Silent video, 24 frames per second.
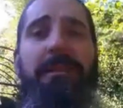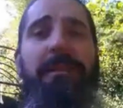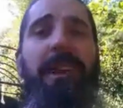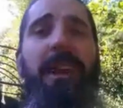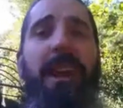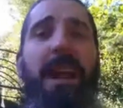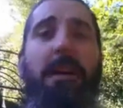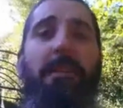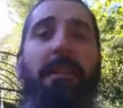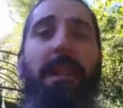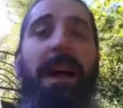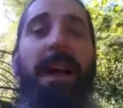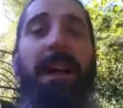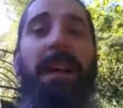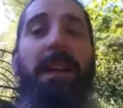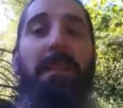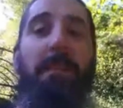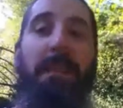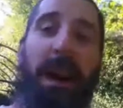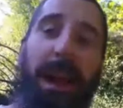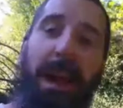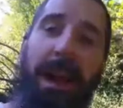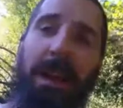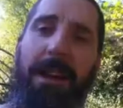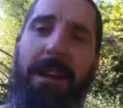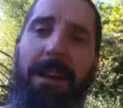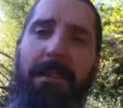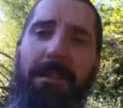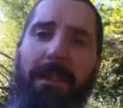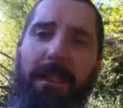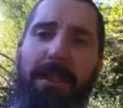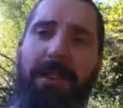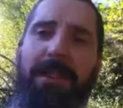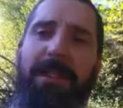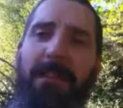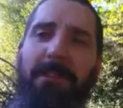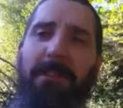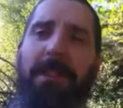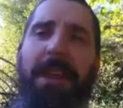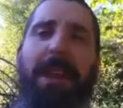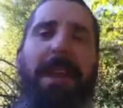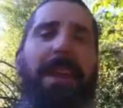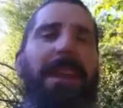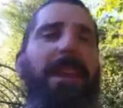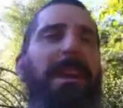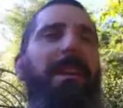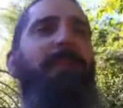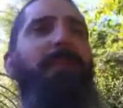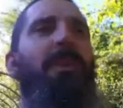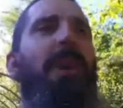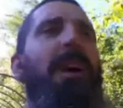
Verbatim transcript: And I'm like, in my head, at first I'm thinking,